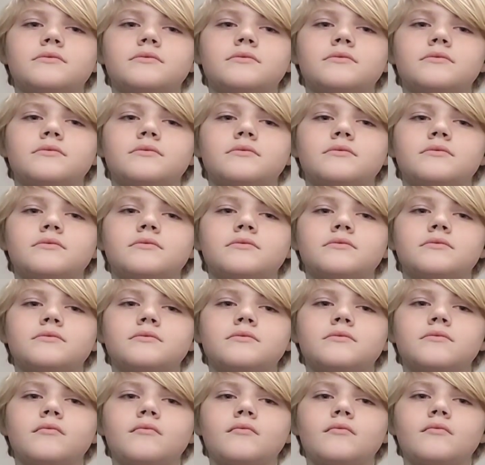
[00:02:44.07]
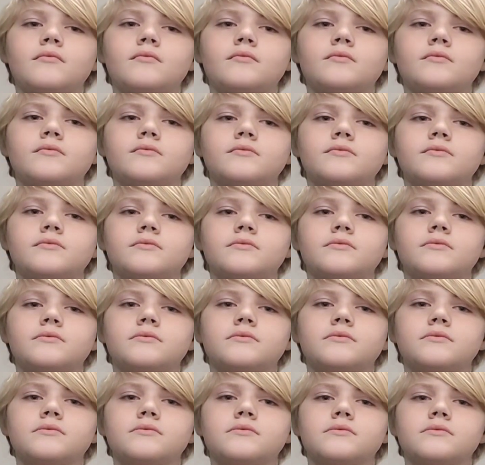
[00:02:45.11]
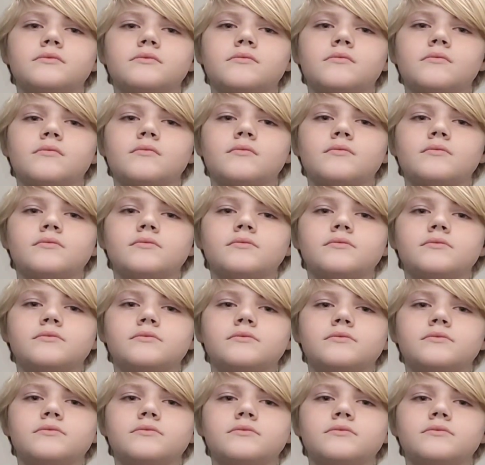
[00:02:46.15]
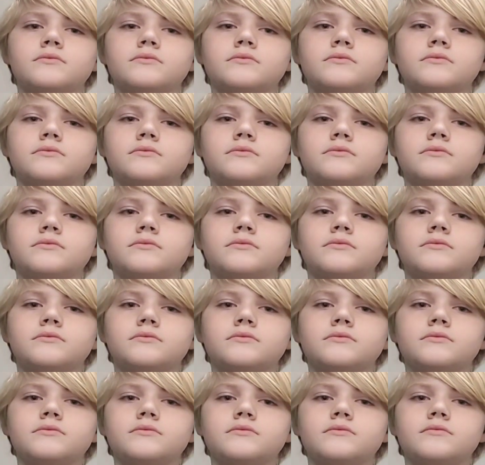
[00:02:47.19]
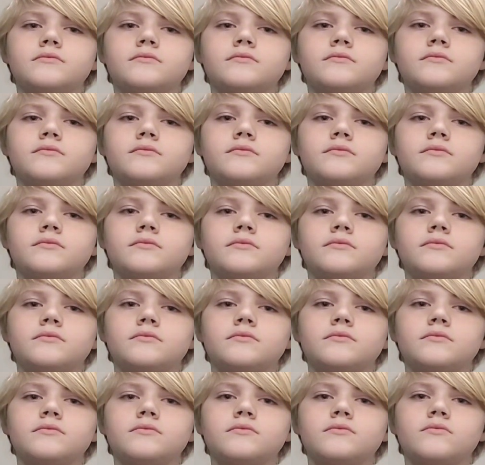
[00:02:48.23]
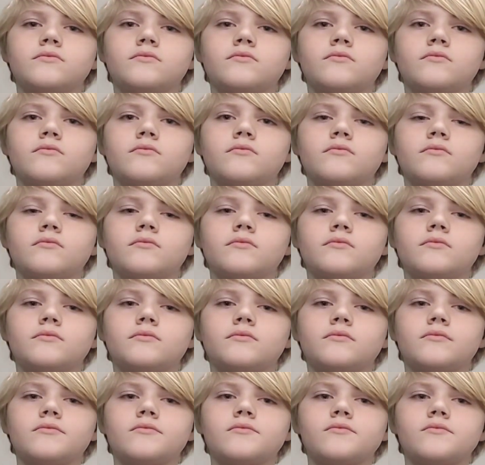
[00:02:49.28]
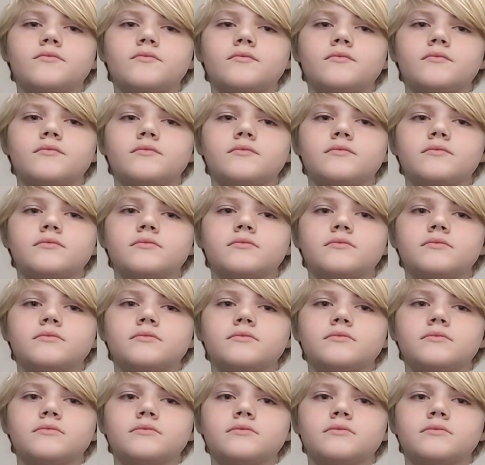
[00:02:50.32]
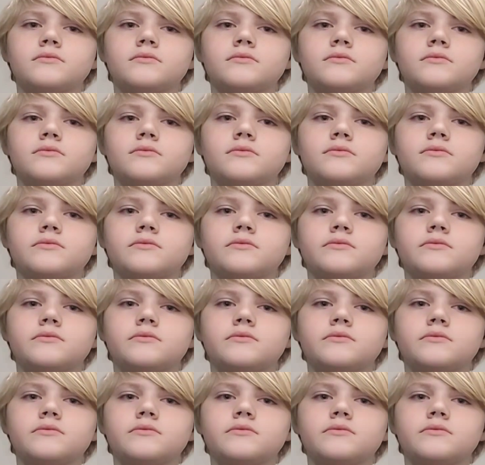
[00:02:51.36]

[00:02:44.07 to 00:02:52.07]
The person shown says nothing.